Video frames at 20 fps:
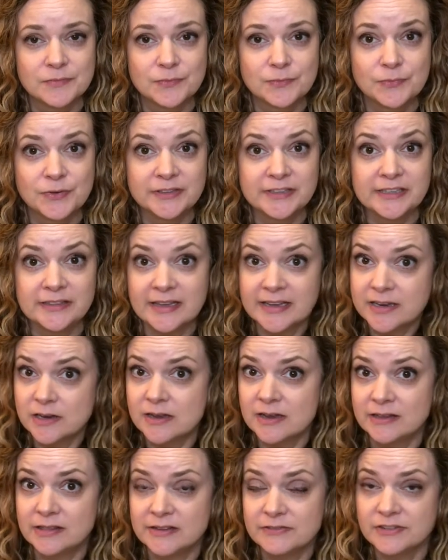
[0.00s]
really
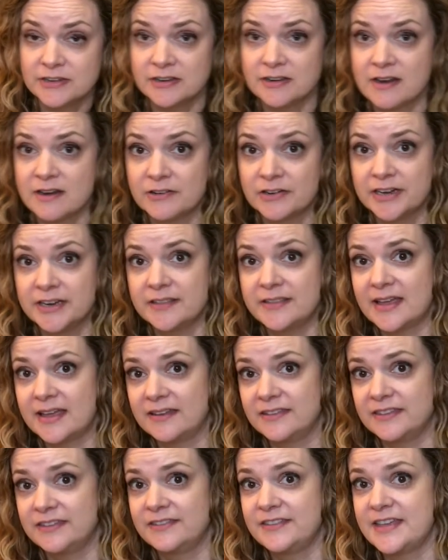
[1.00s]
lucky. I live in an area
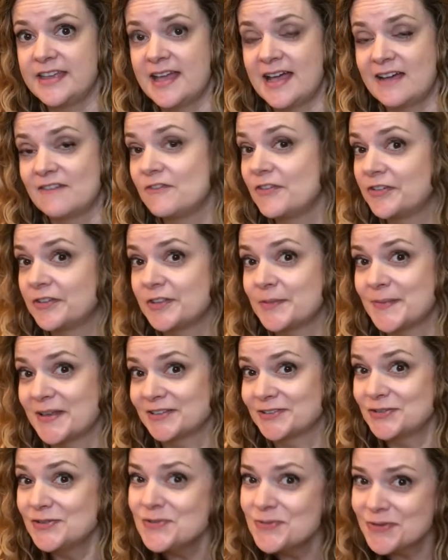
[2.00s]
that they have one of the
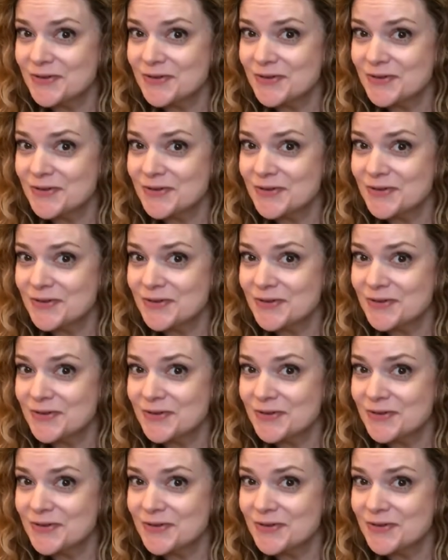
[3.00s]
best youth